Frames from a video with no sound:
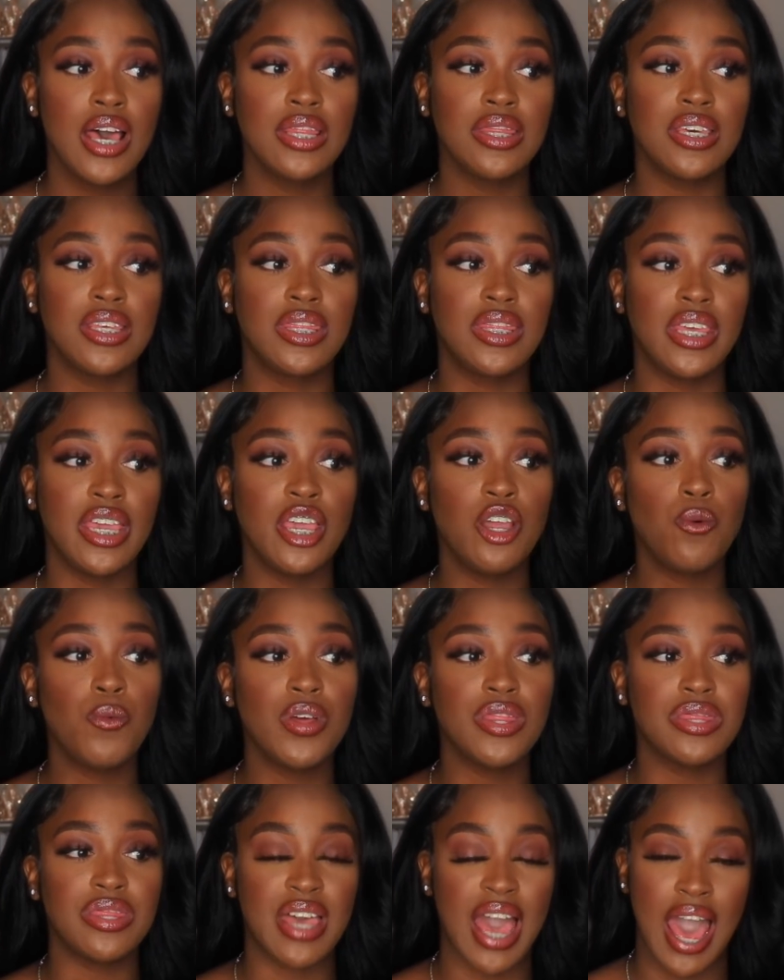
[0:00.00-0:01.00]
The thing
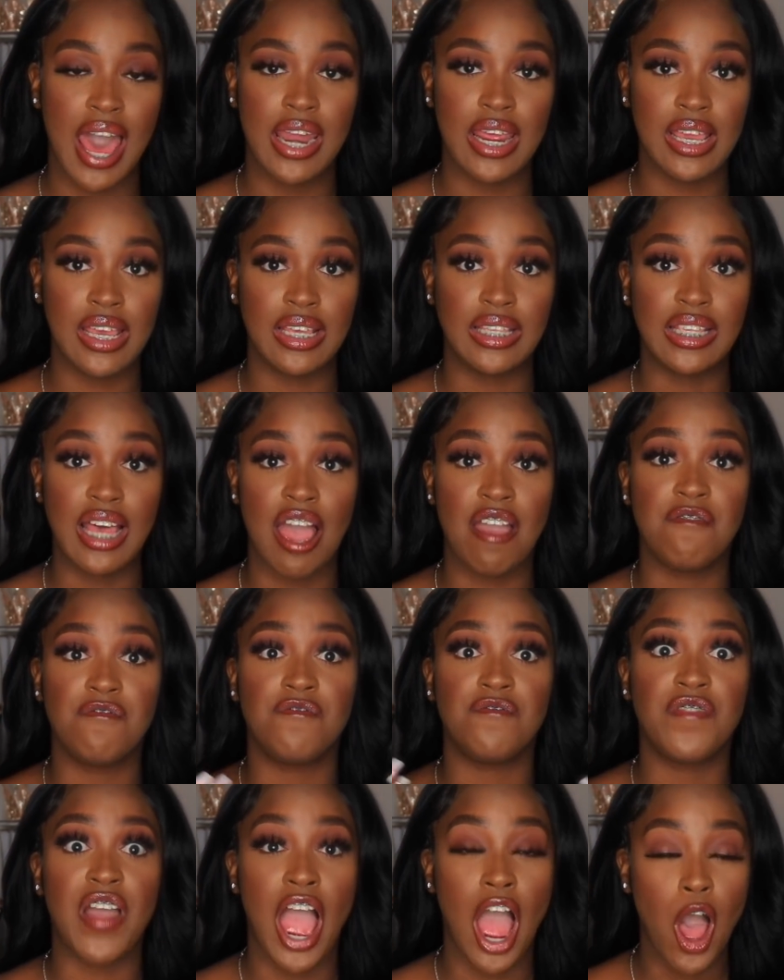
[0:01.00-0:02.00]
with that is I
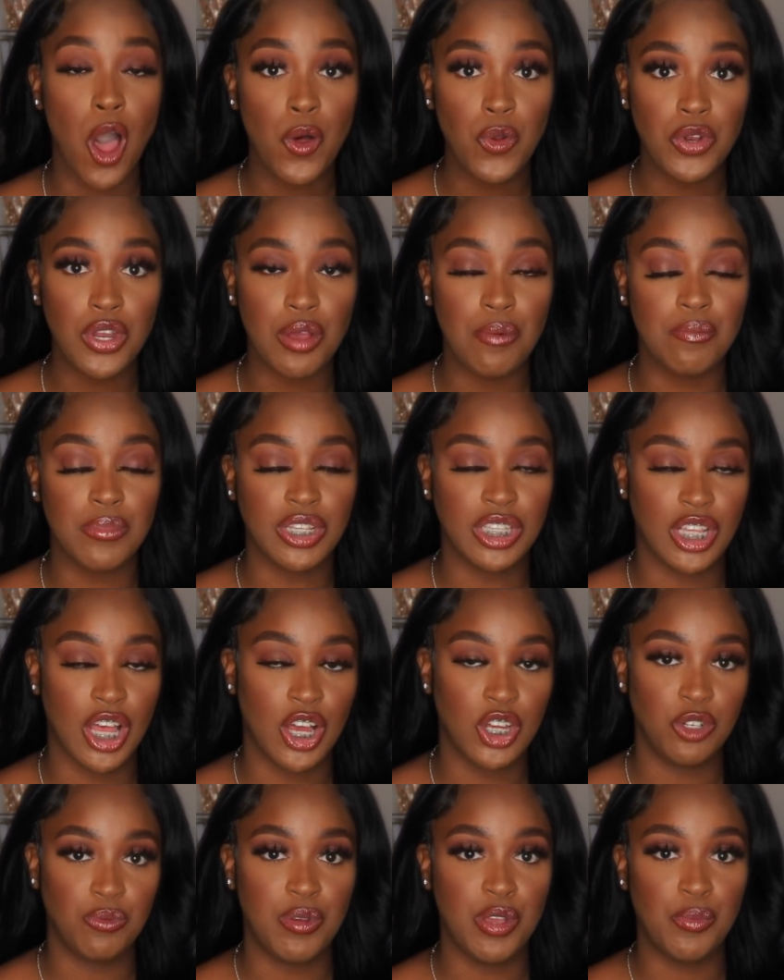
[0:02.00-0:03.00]
found
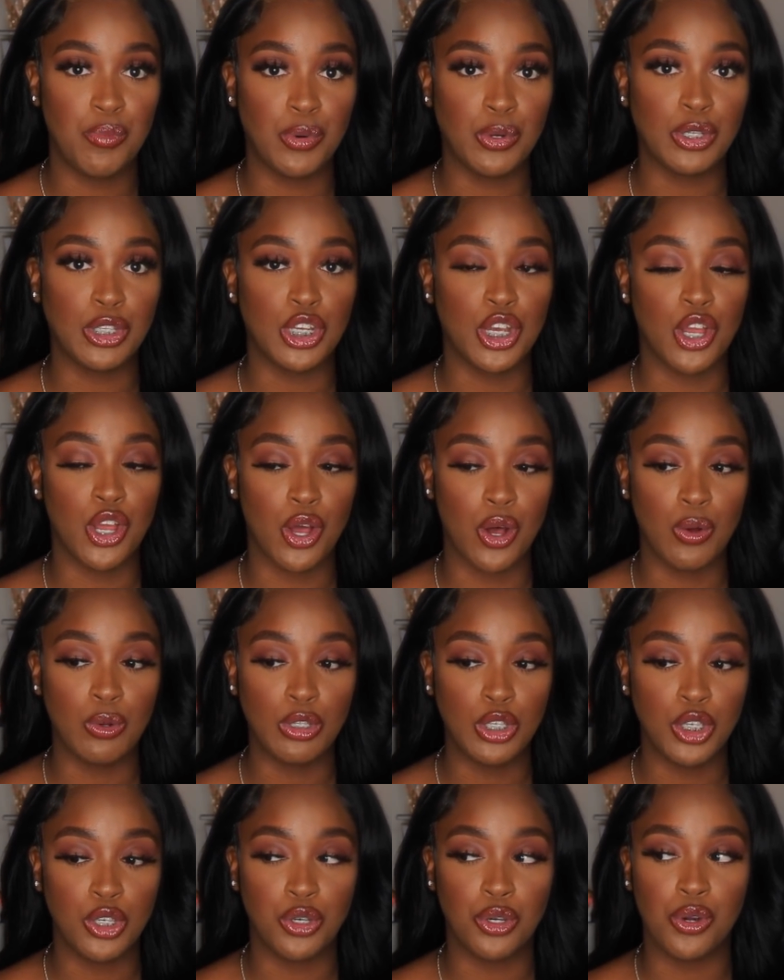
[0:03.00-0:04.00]
massage people to go
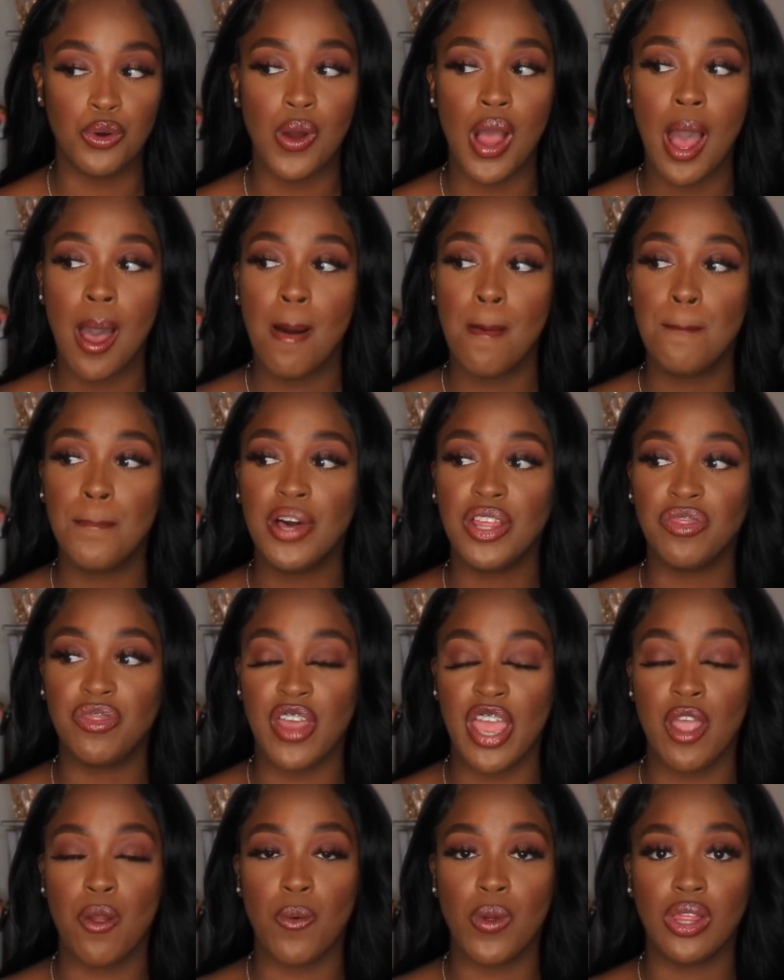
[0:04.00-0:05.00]
to, but
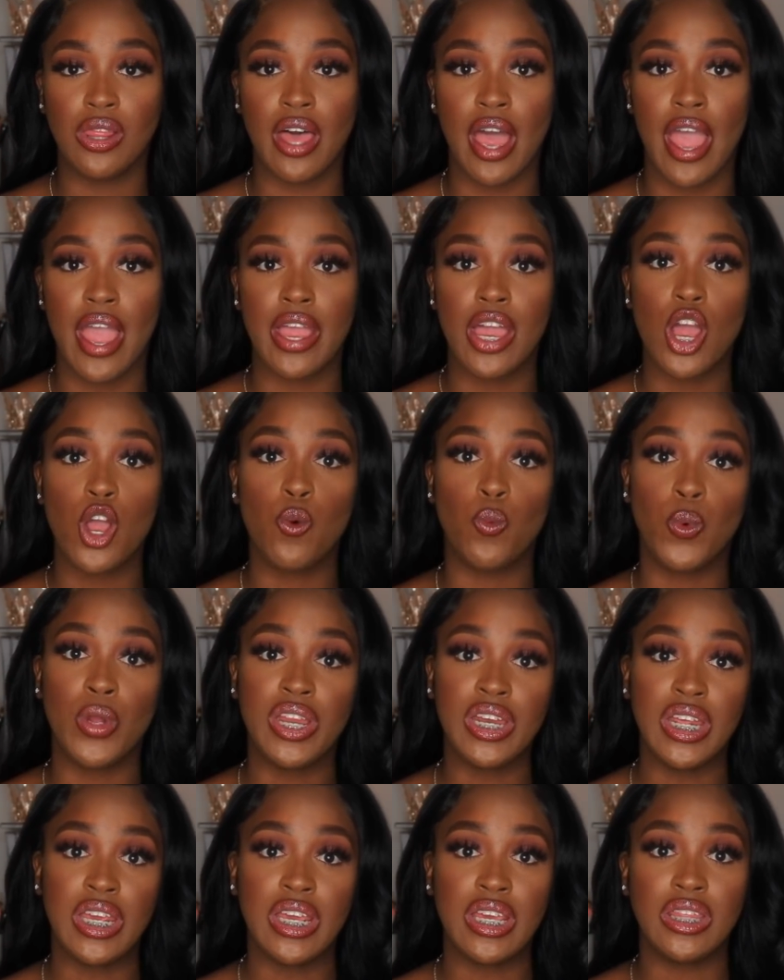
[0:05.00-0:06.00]
they were like, we
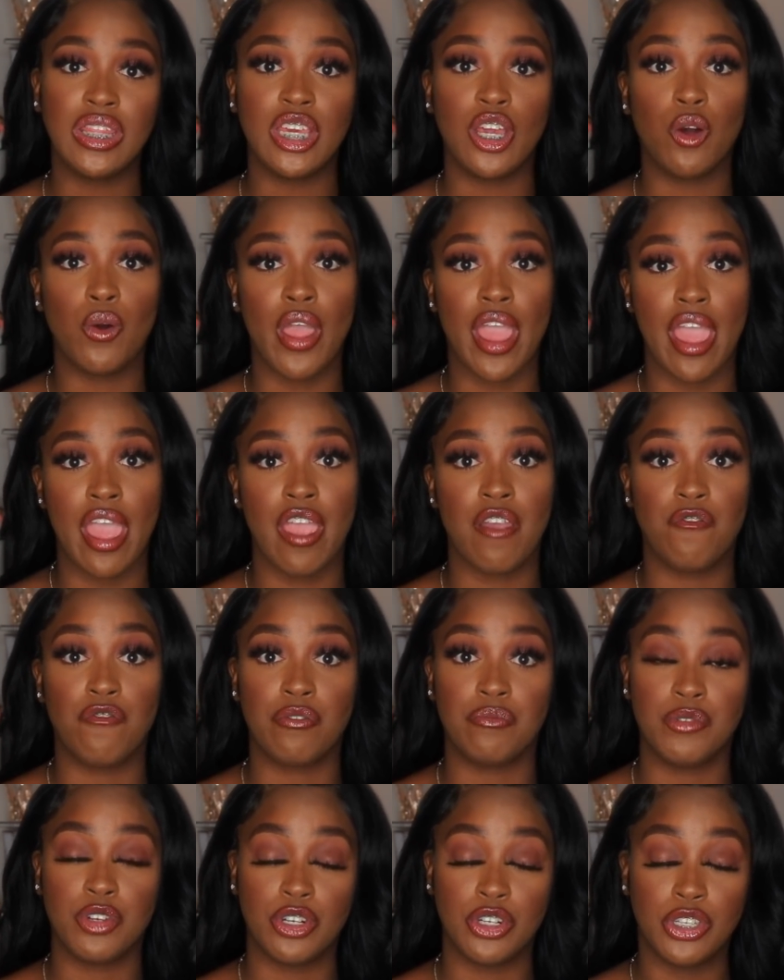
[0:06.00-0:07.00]
need the okay
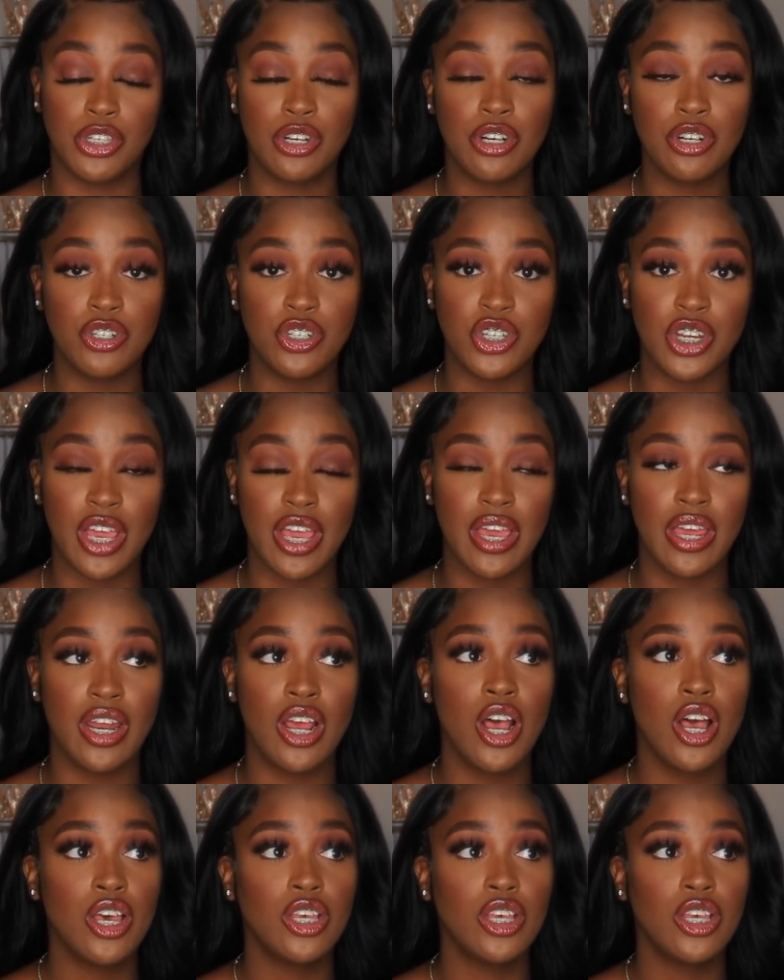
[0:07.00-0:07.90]
from your surgeon.